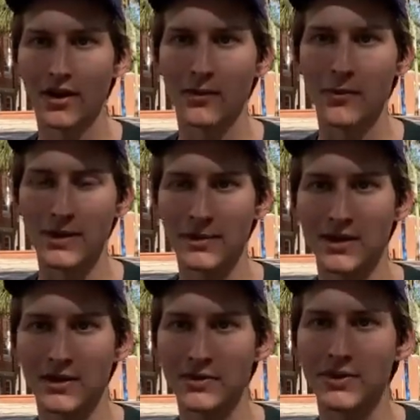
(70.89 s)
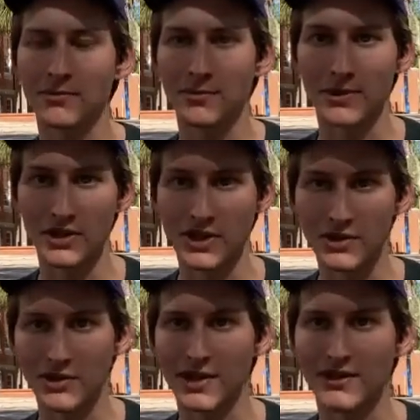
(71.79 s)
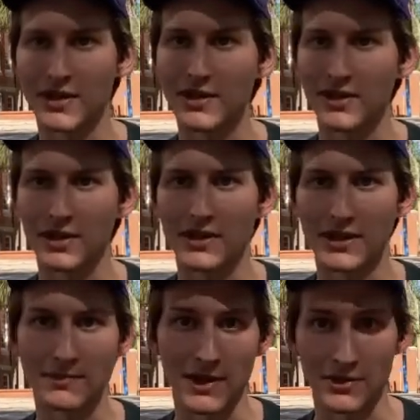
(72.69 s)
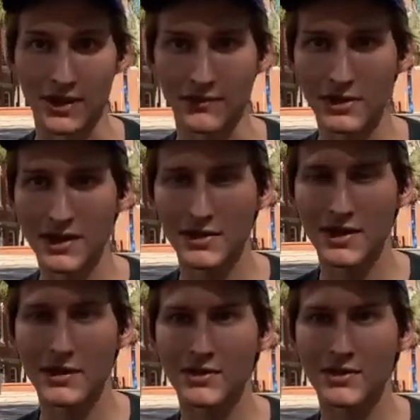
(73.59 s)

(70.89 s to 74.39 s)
We may use machine translators such as Microsoft Translator